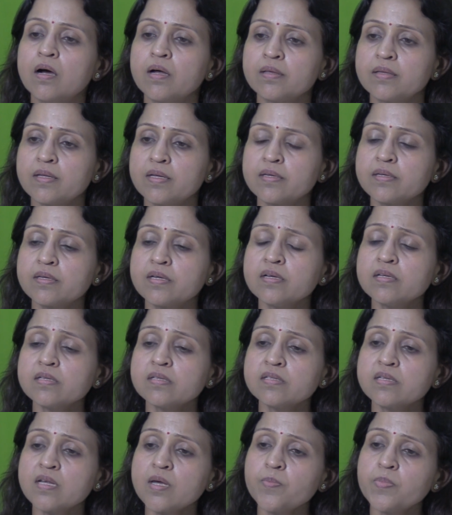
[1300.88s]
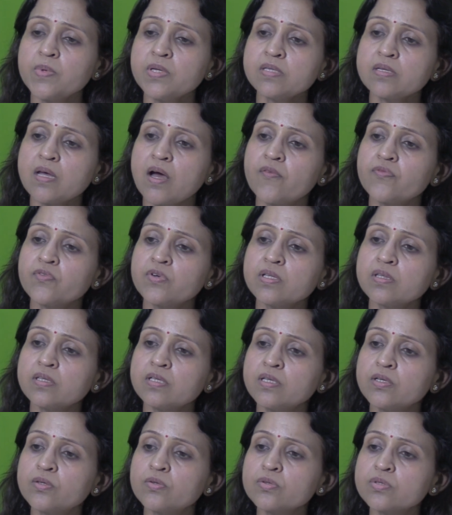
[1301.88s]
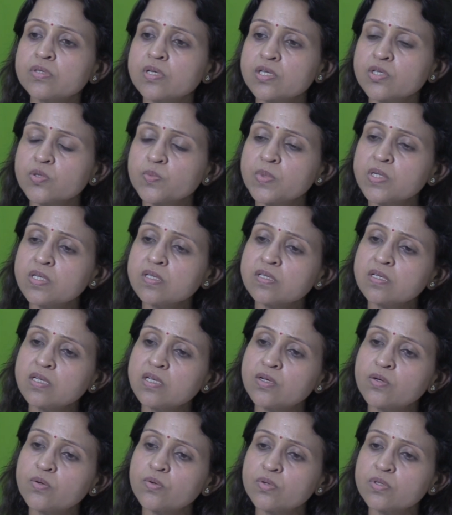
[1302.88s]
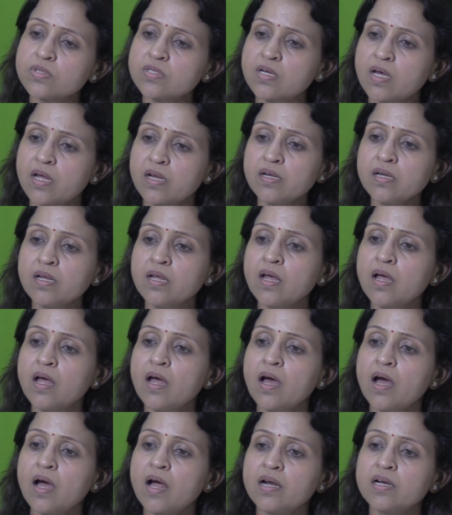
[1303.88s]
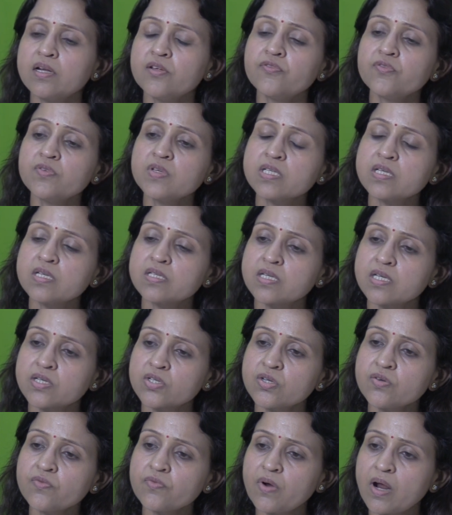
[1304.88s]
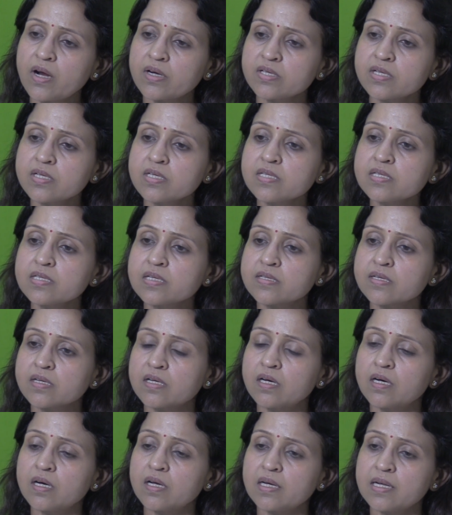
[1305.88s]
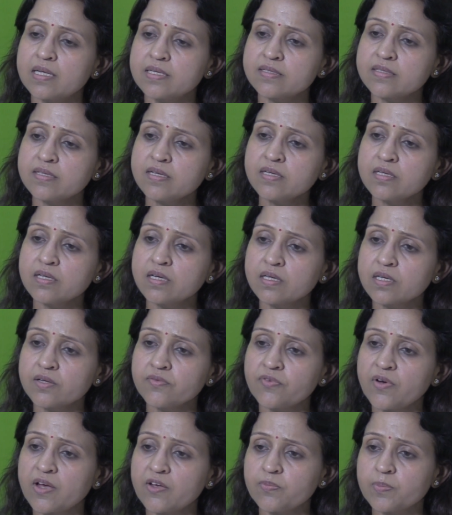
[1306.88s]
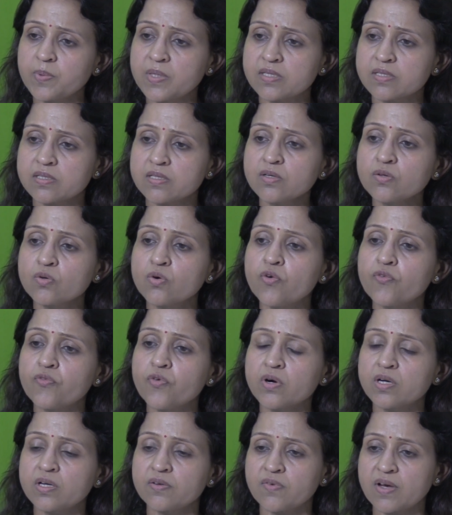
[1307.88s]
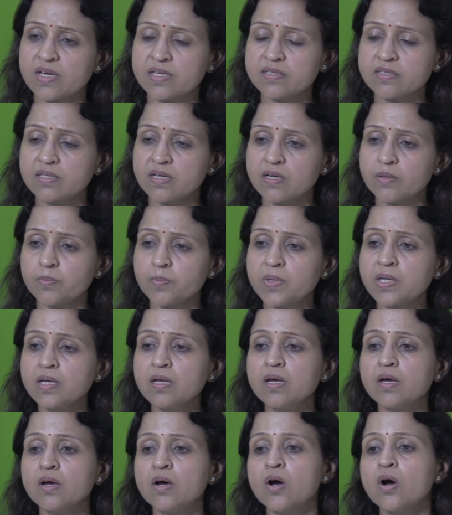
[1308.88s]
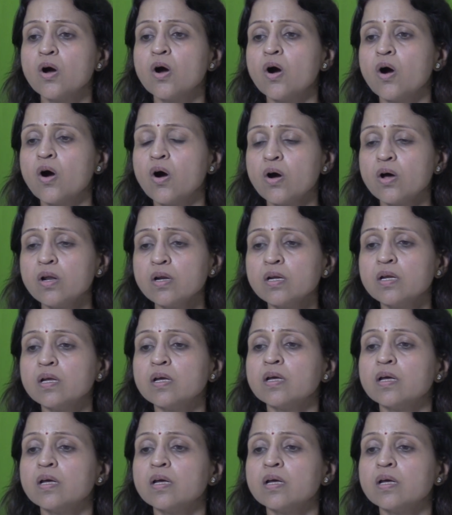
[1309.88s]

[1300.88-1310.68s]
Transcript: Then third step is after 3 to 6 months echo is done, and if ejection fraction is less than 35%, go for device therapy or